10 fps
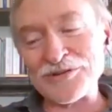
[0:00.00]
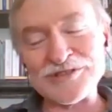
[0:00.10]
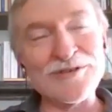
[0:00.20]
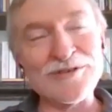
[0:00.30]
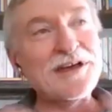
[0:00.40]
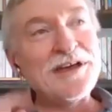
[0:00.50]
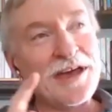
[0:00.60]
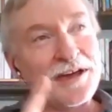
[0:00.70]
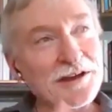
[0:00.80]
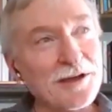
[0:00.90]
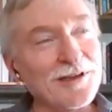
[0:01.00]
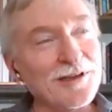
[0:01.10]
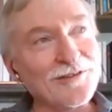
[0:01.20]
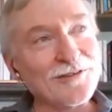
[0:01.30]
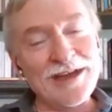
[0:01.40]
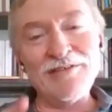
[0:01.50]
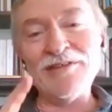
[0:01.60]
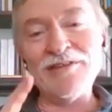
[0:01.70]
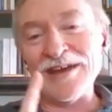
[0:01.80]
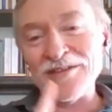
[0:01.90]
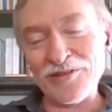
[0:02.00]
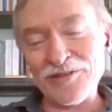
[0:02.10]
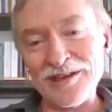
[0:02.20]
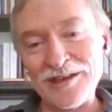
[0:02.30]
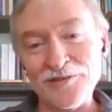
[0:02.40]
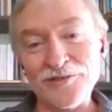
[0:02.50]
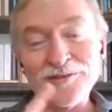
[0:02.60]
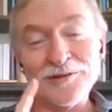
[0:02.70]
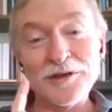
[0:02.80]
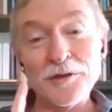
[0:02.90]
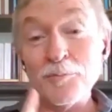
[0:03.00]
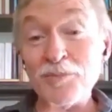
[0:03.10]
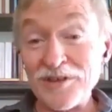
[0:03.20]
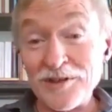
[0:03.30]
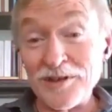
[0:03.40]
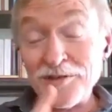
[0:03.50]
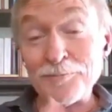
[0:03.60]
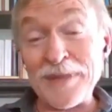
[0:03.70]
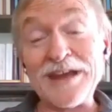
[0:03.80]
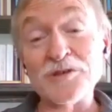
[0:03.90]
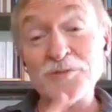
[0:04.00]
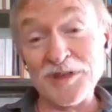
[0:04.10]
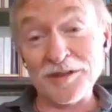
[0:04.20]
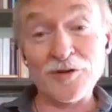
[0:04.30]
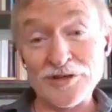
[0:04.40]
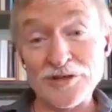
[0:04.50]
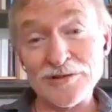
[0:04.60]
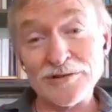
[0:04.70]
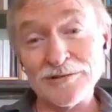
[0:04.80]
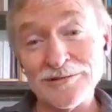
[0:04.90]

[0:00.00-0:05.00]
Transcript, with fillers: So economic history, and then the other thing is is, is management literature.